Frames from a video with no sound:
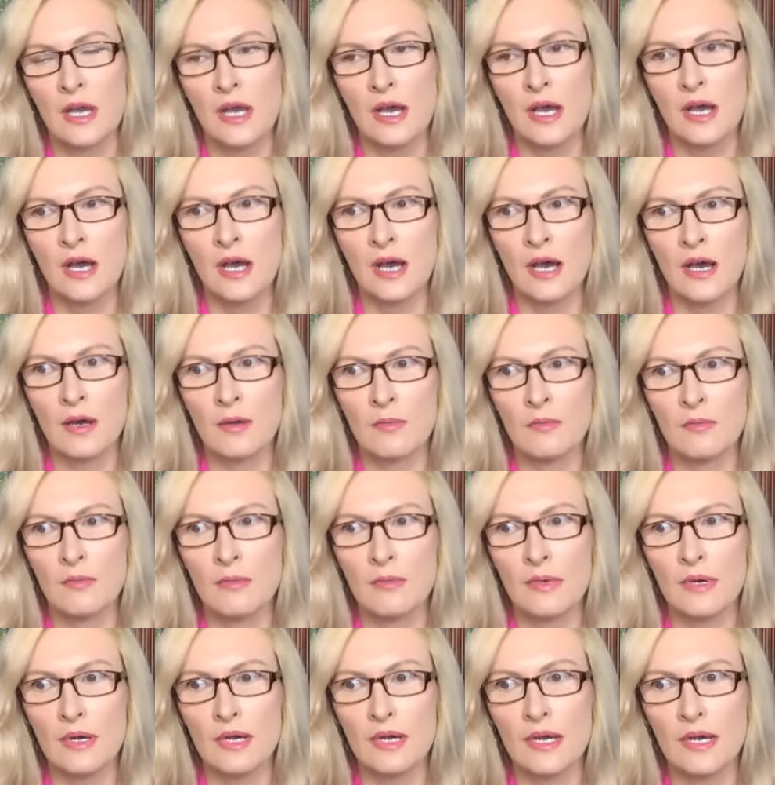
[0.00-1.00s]
Um,
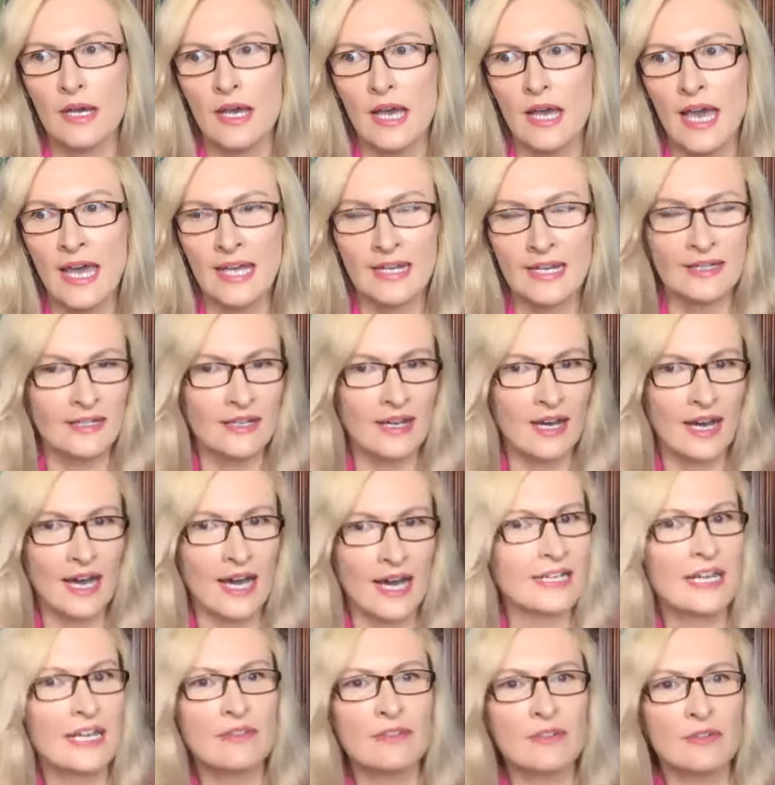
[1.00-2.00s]
and I
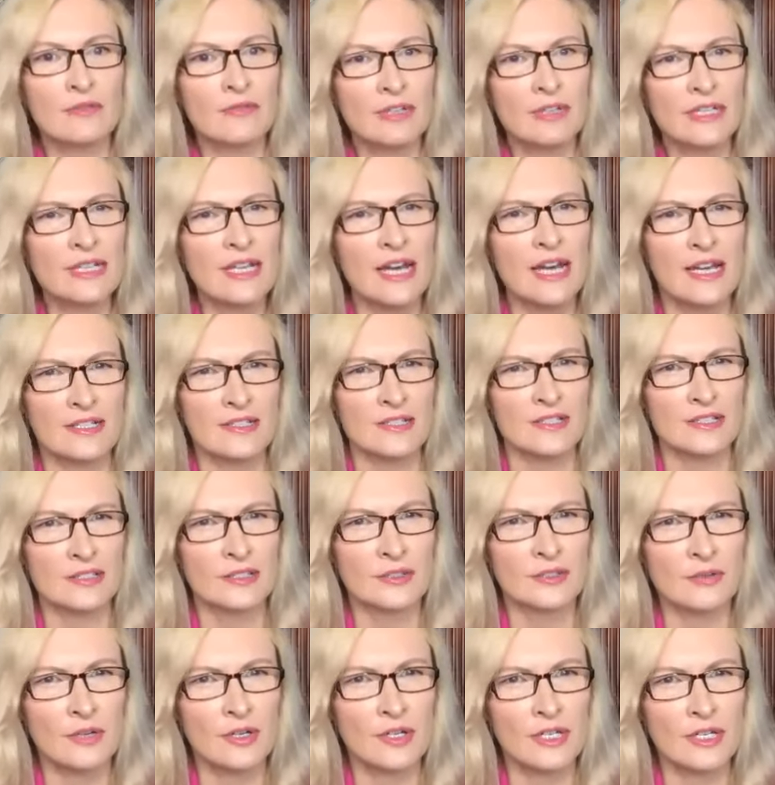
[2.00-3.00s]
never realized that
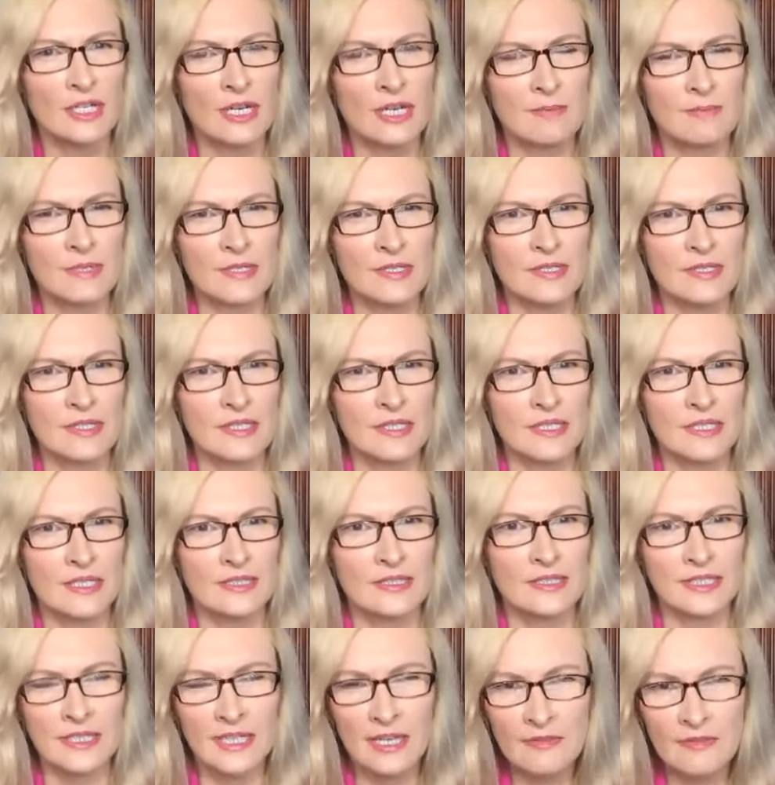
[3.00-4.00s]
growing up as a kid.
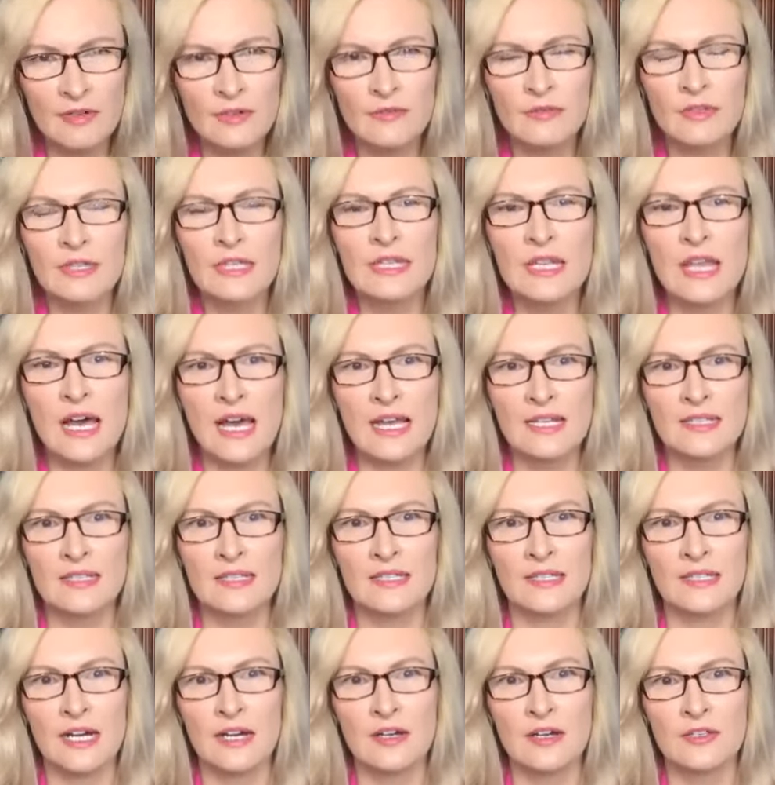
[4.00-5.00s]
I never realized
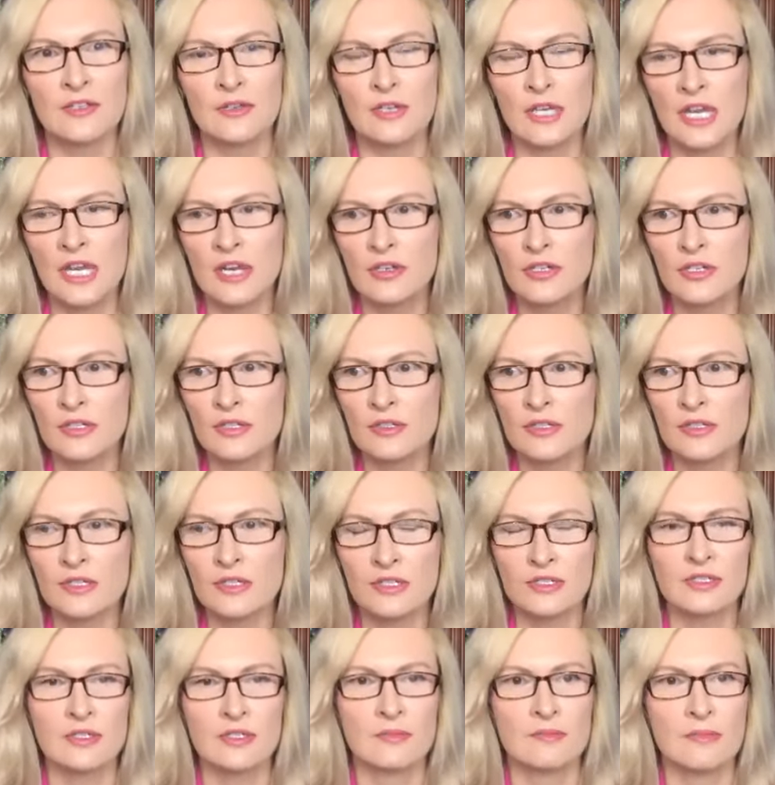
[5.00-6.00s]
that our educational
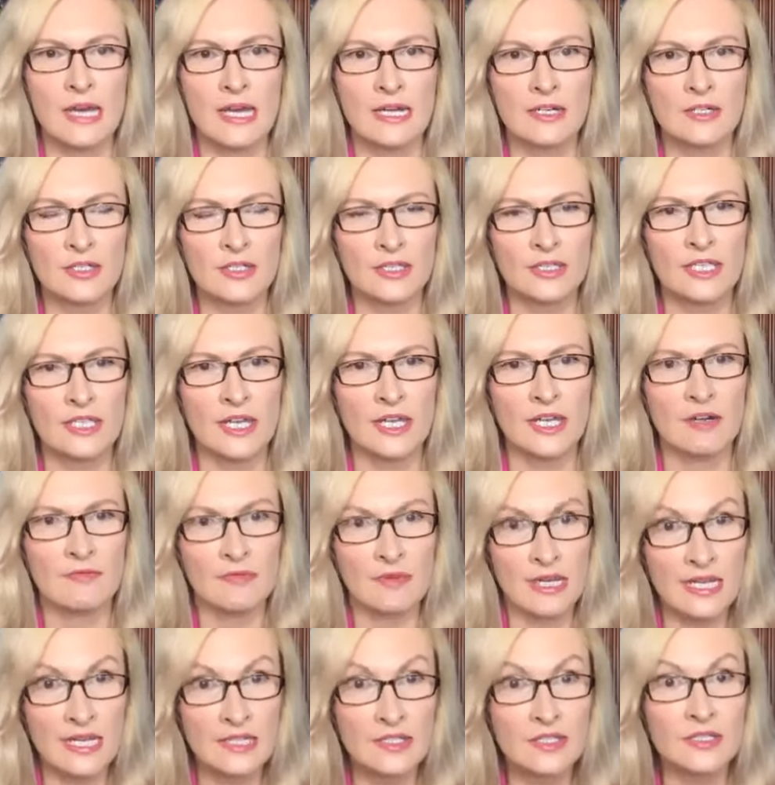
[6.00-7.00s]
system actually
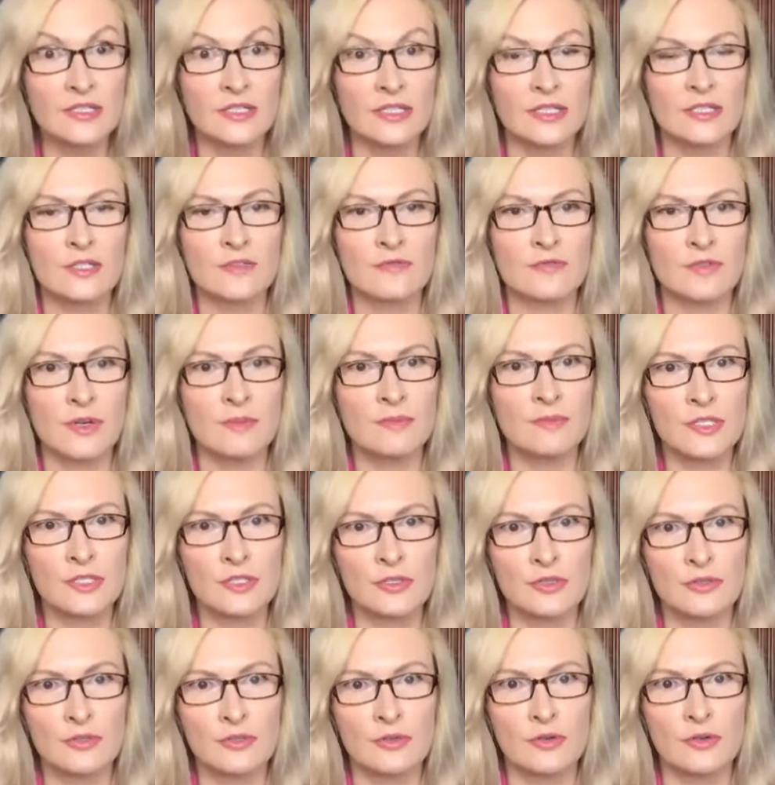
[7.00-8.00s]
erased us from the
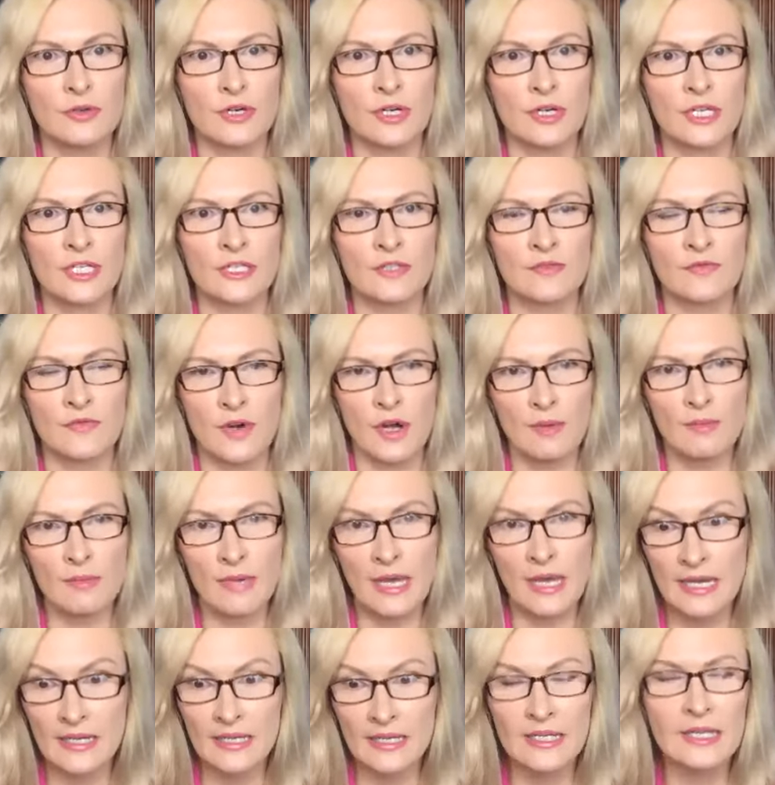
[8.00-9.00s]
stories, from
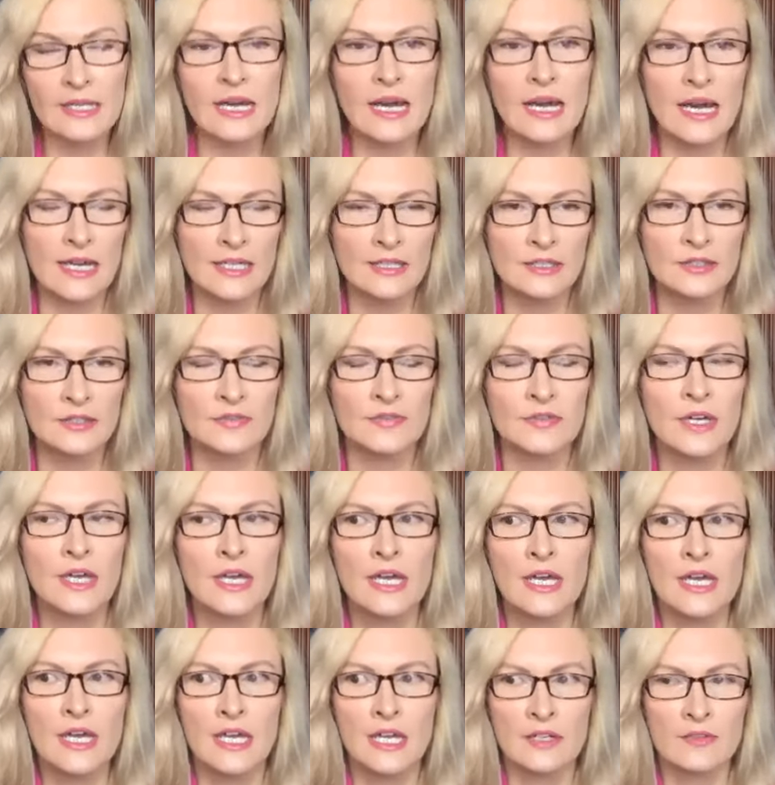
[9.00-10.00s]
any kind of
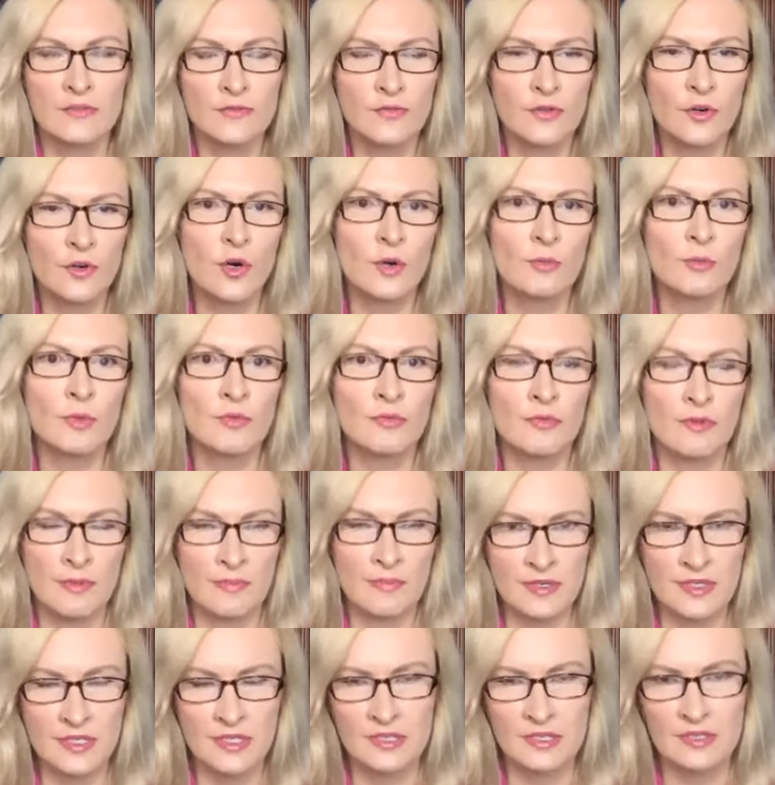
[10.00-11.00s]
in form of
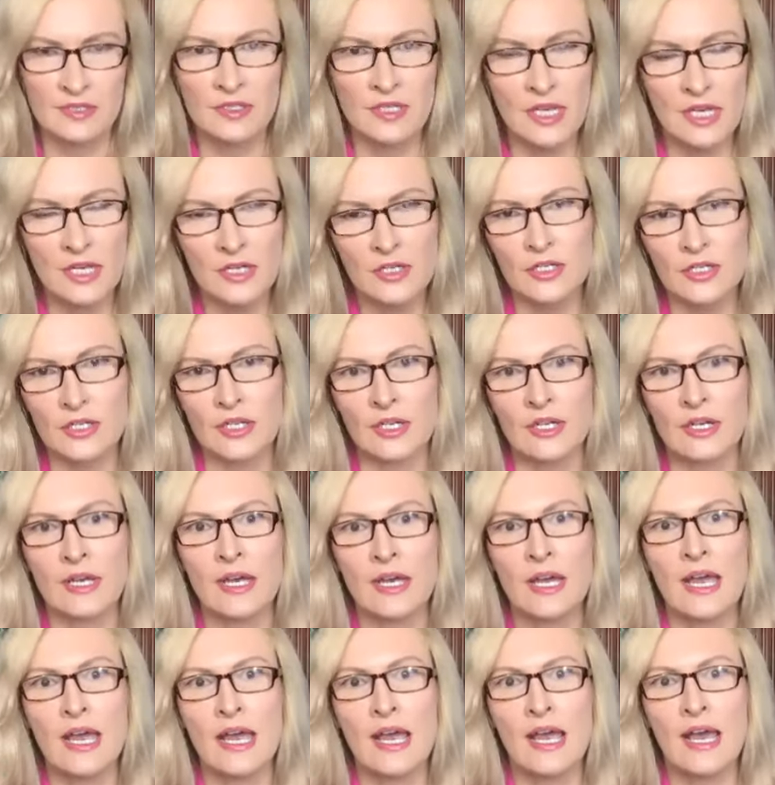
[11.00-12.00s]
representation.
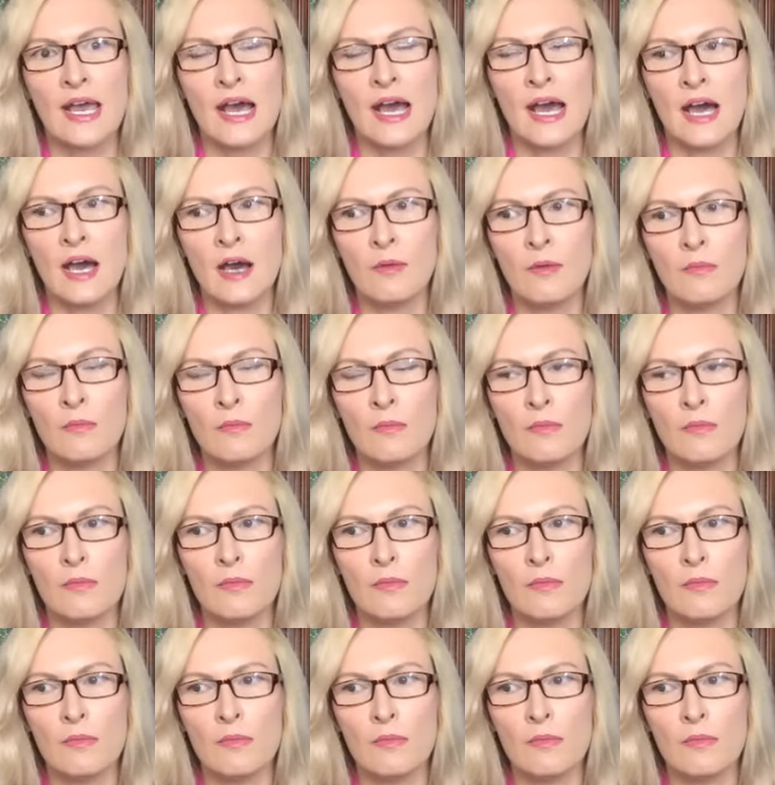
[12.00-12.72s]
Um,